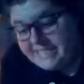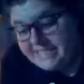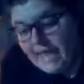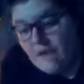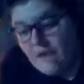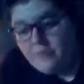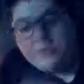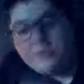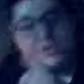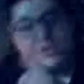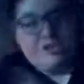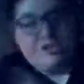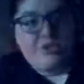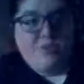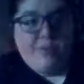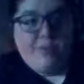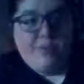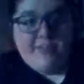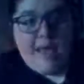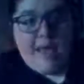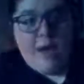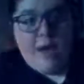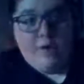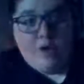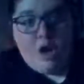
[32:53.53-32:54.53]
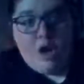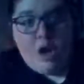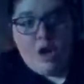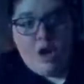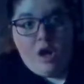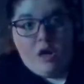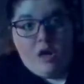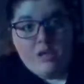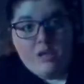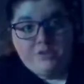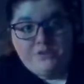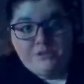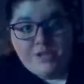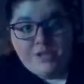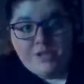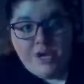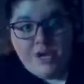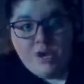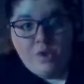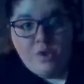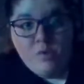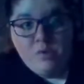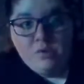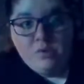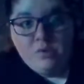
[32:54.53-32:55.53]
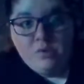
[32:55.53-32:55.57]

counters with alcohol, so